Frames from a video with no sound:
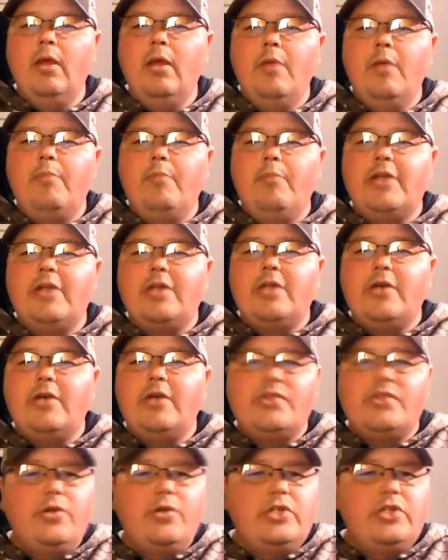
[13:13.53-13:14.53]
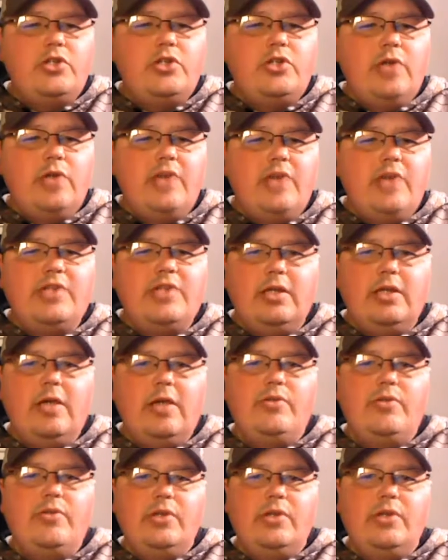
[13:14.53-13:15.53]
but so did you guys think
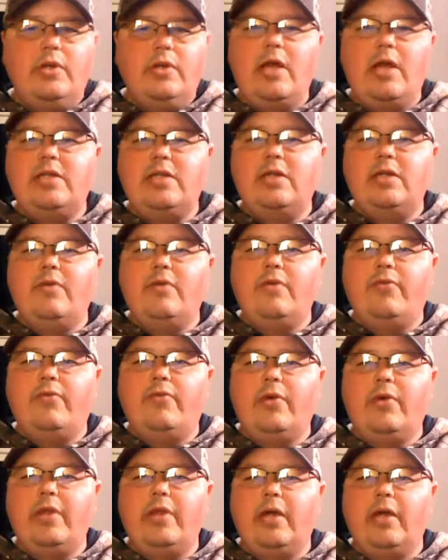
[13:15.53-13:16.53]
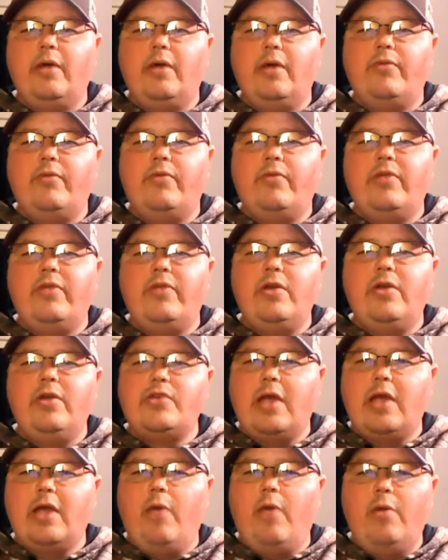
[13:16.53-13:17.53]
that was a good idea for the videos?
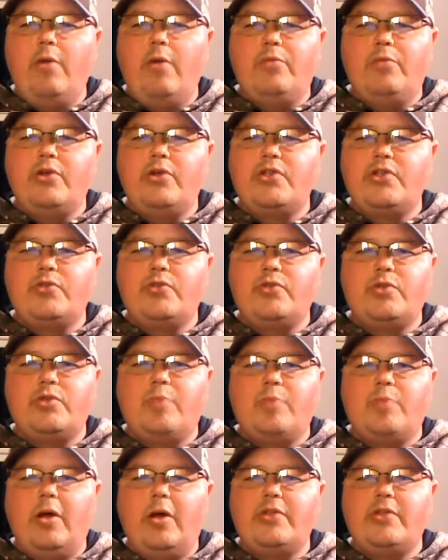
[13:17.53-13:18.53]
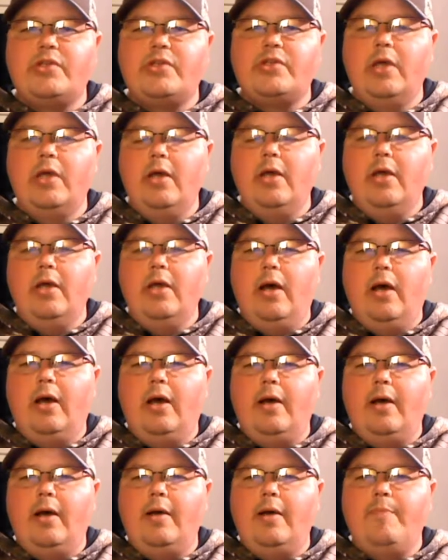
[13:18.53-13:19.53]
I got one person's response.
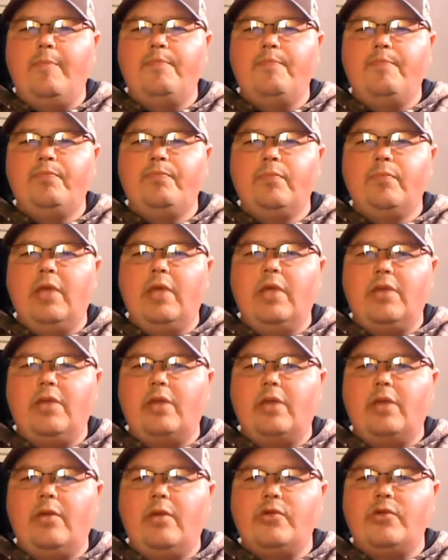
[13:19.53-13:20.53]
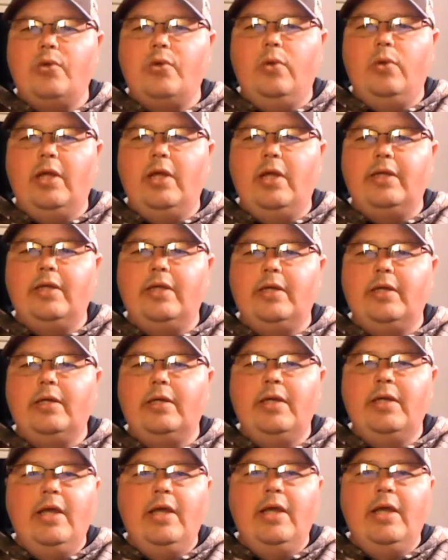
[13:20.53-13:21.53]
They thought that was a cool idea.
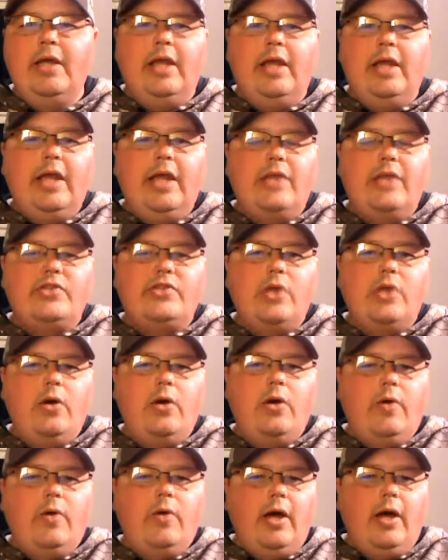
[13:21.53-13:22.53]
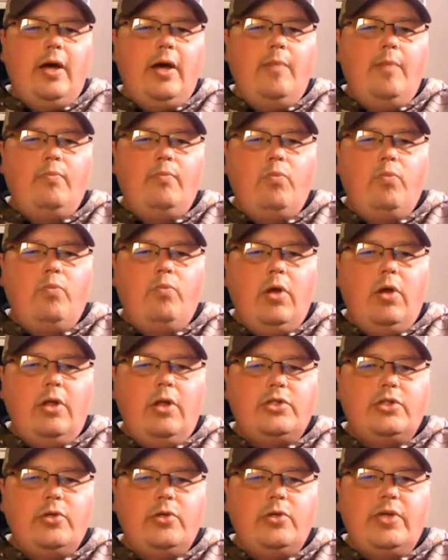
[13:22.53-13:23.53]
And again, so what I'll
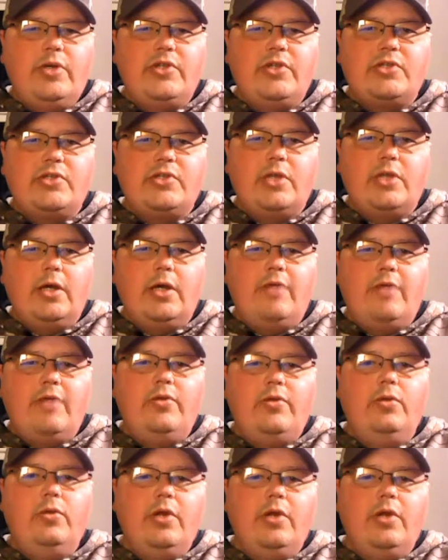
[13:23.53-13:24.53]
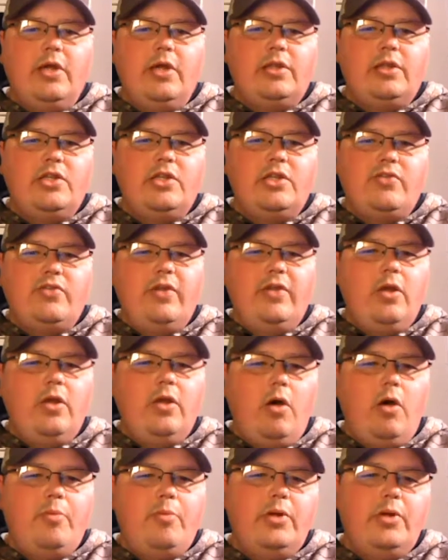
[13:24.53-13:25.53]
do is if you look at this
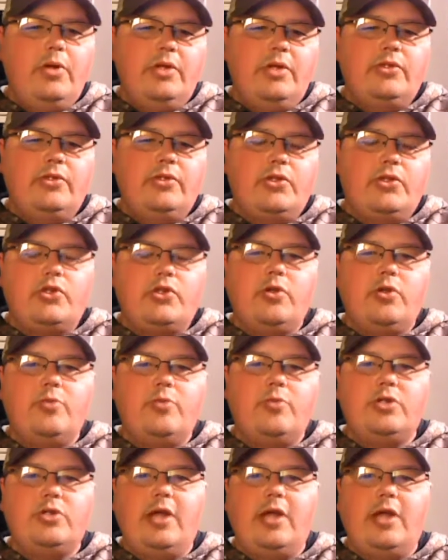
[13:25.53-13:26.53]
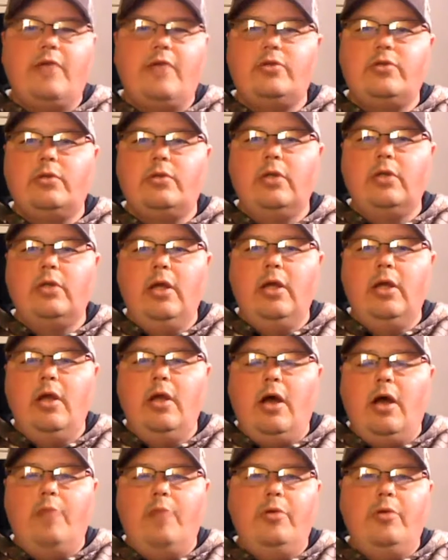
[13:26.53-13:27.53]
video, I'll put it in the description after.
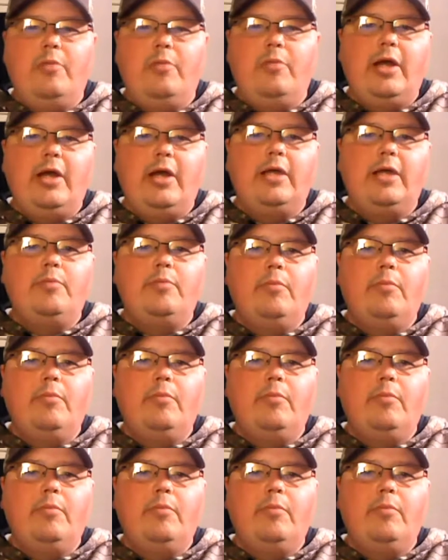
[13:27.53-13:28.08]
I'll put my